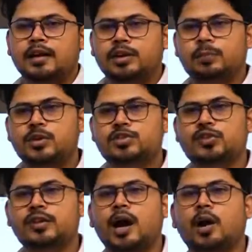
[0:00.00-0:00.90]
The
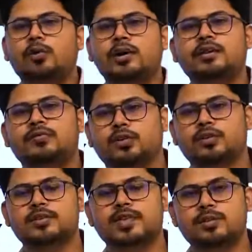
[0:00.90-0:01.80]
budgetary outlay for
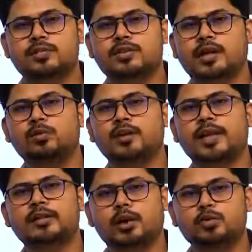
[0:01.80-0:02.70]
the scheme is around
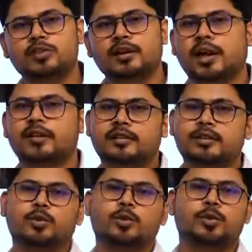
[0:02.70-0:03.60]

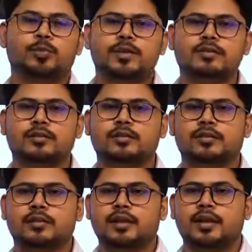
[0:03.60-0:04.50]
10,900 crore rupees.
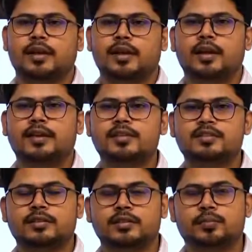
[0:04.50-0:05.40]
It
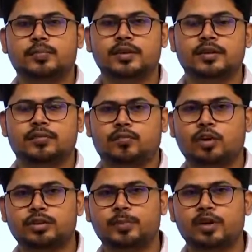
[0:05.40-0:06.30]
is
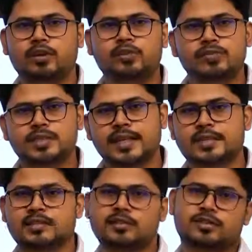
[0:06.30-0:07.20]
for the period of
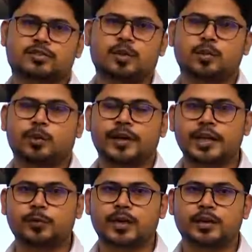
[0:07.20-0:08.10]
6 years from
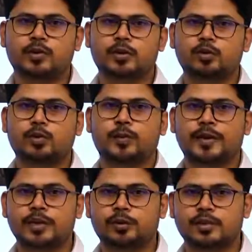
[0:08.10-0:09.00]
2021 to
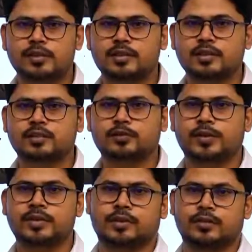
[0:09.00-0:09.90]

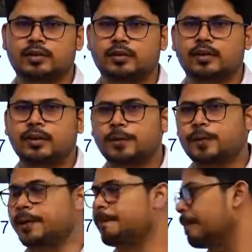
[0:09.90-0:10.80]
2026-27. Okay.